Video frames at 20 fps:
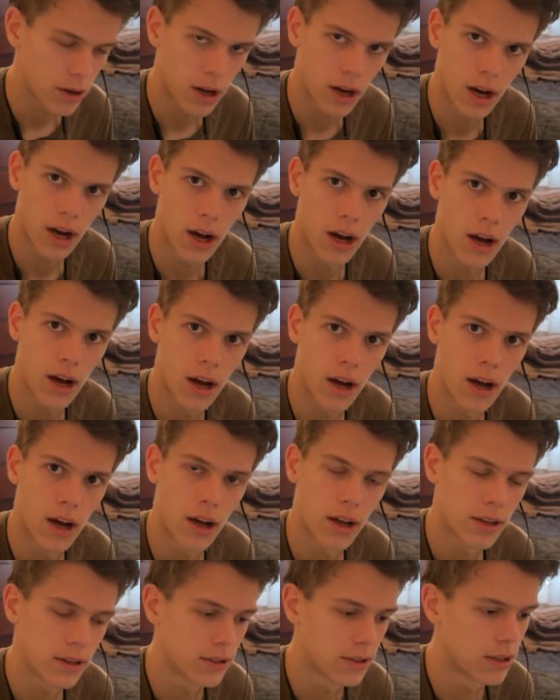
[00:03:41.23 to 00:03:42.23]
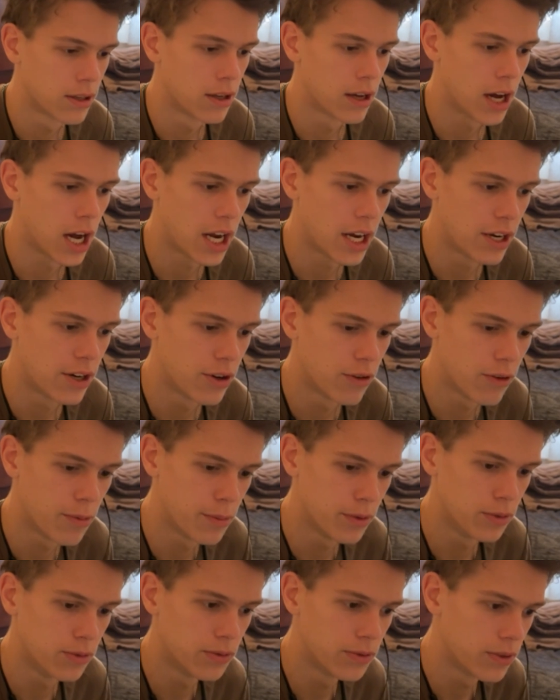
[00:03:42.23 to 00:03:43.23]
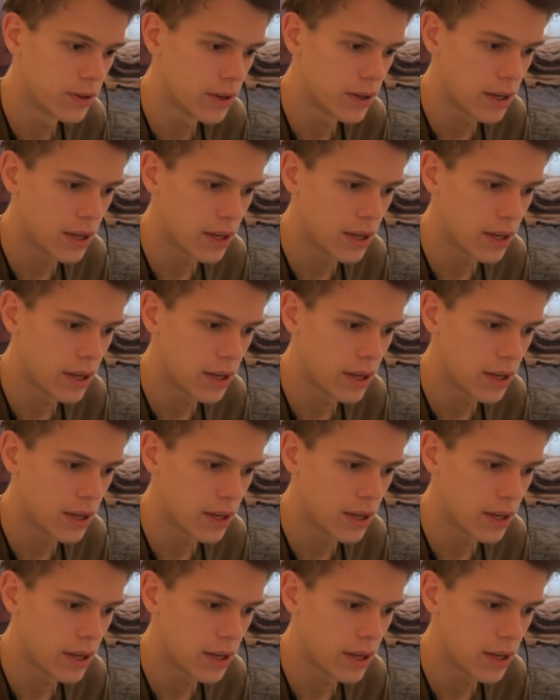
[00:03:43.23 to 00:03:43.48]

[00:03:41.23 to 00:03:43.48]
Ah, I know a move.